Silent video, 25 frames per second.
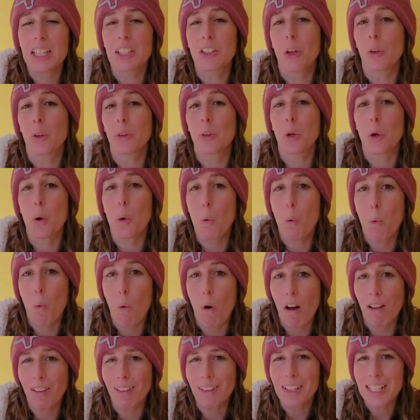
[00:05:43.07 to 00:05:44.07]
and on the
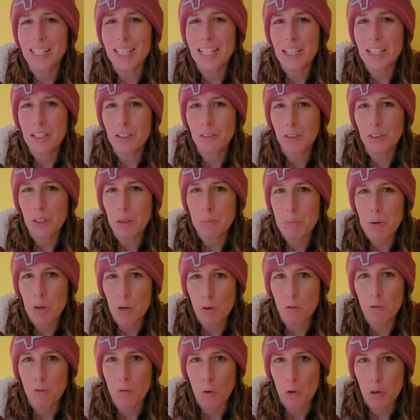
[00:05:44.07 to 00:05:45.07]
quality of the
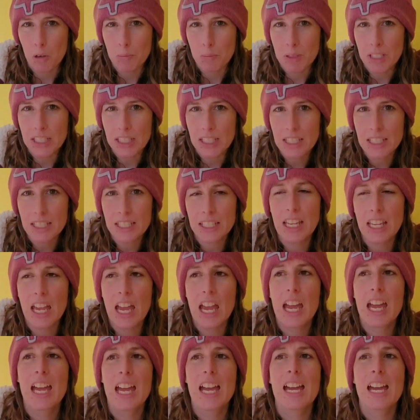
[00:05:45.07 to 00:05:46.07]
performance,